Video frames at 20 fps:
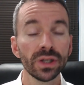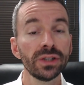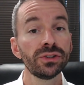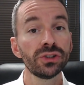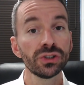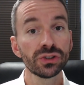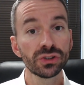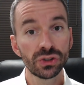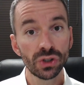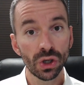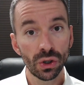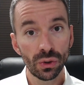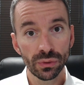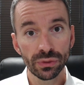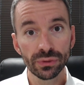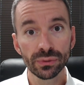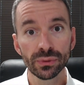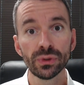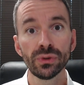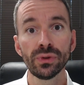just go
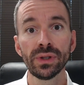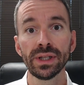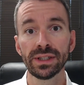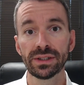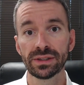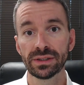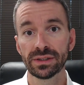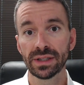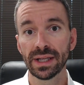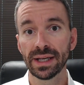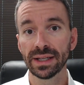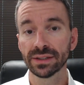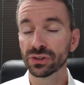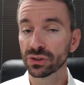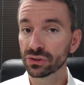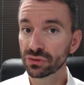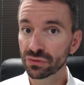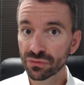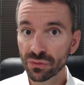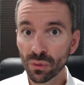through these things.
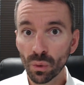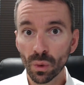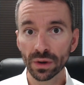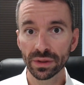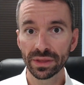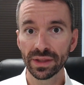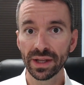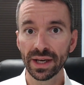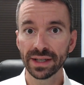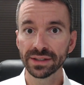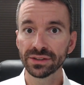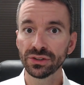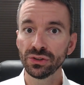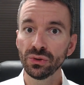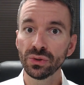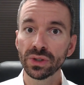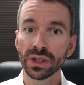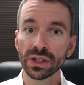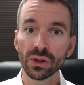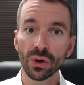There's 4 things.
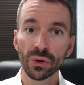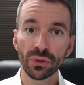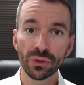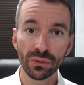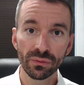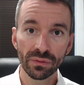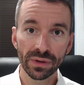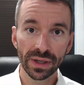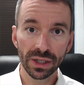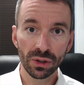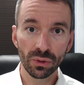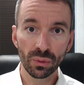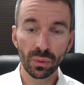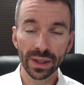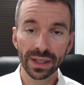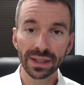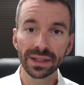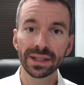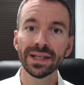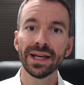You can go through them very
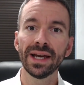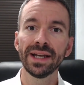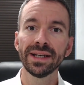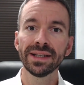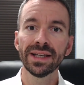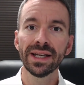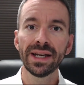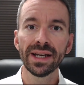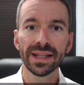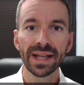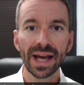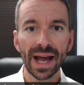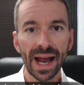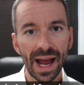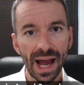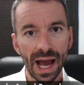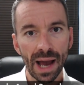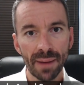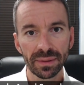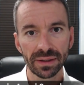quickly and get in the
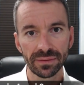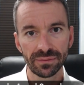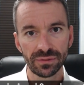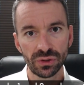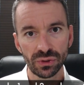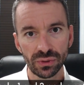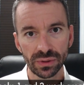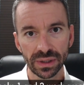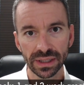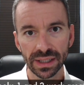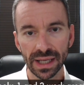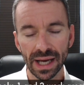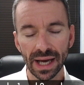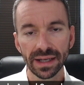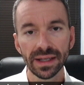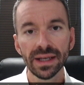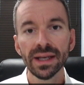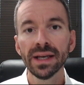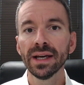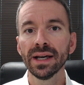habit of doing that.